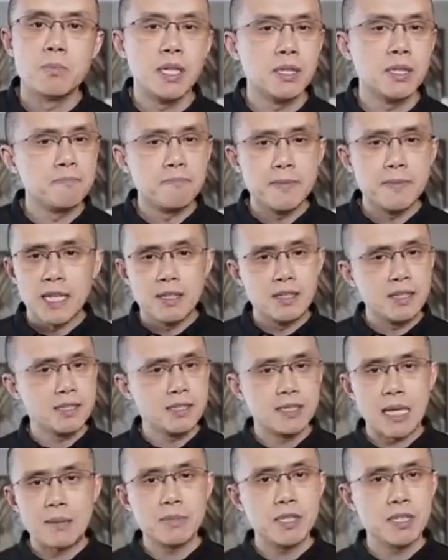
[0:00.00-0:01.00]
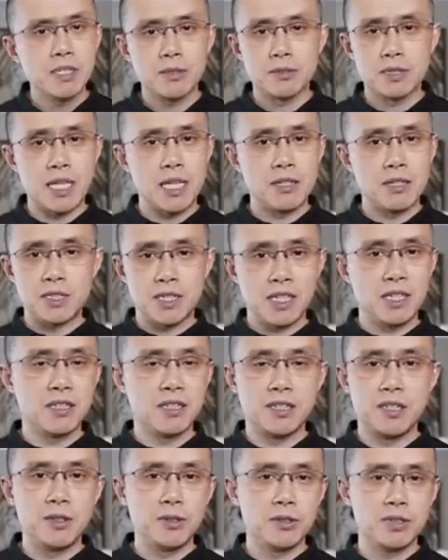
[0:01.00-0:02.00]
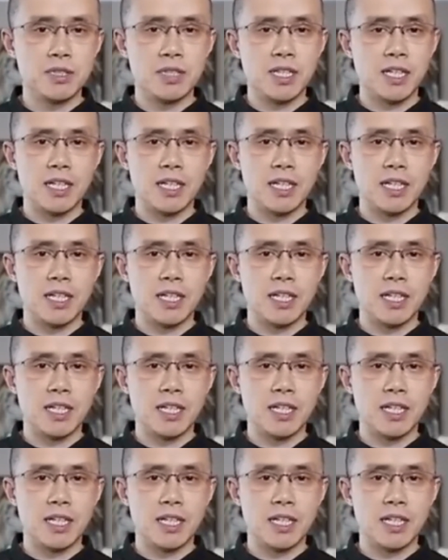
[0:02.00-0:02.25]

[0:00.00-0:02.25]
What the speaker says: But the same deals that you see in the news